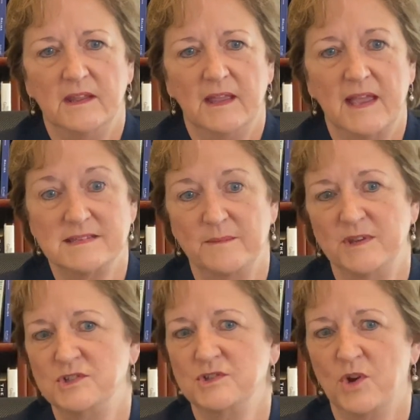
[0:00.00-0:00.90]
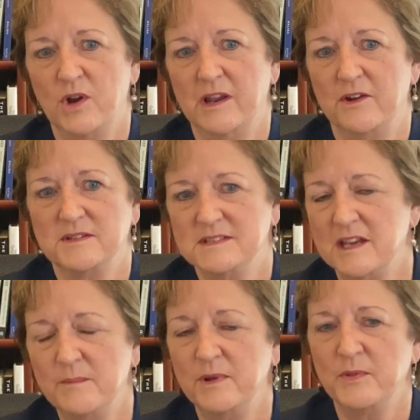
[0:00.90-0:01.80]
As I mentioned earlier,
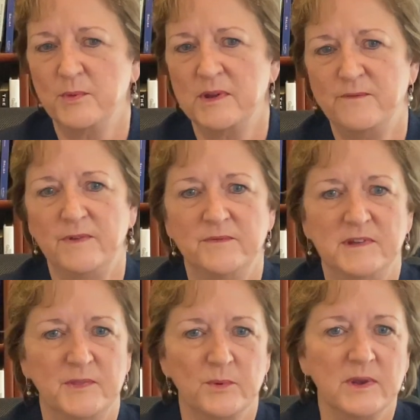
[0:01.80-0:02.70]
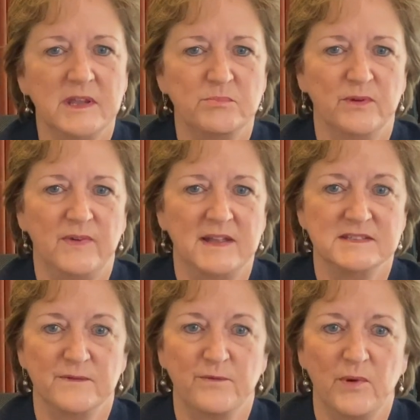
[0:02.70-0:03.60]
Senate Bill 353 provides
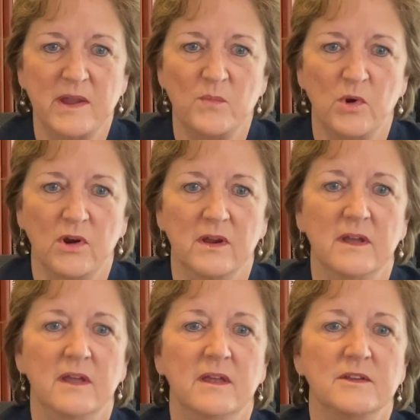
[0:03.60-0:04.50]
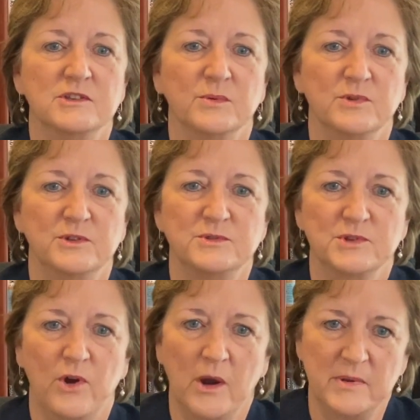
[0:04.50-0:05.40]
a framework to reduce
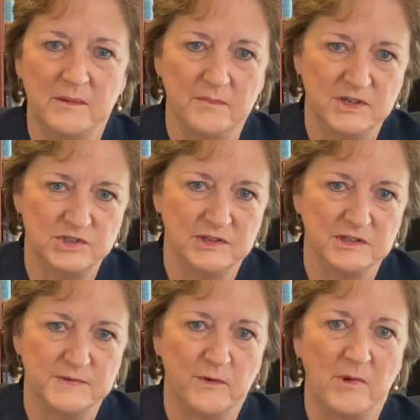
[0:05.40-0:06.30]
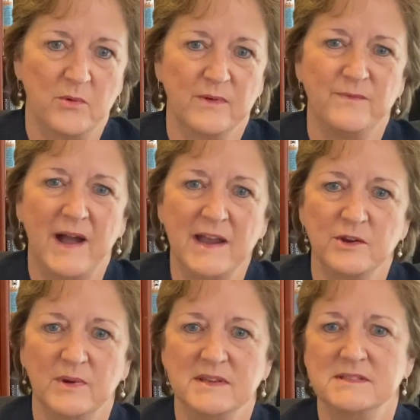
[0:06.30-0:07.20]
carbon emissions from our
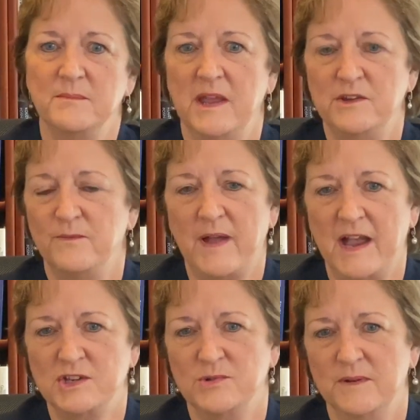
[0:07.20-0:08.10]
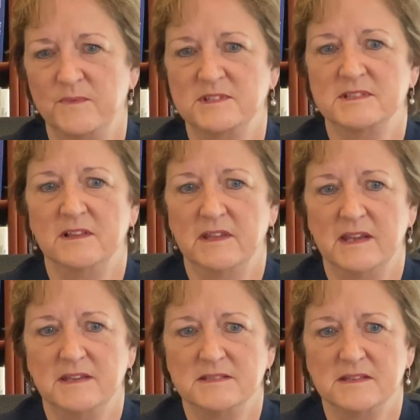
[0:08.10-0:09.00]
refineries and manufacturing
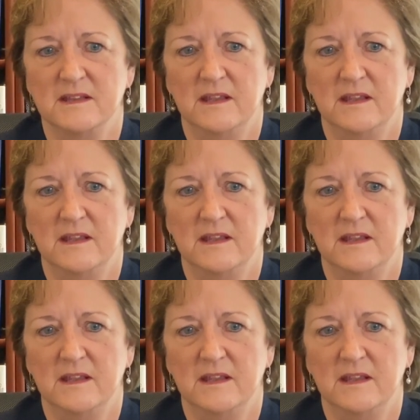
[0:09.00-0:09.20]
facilities.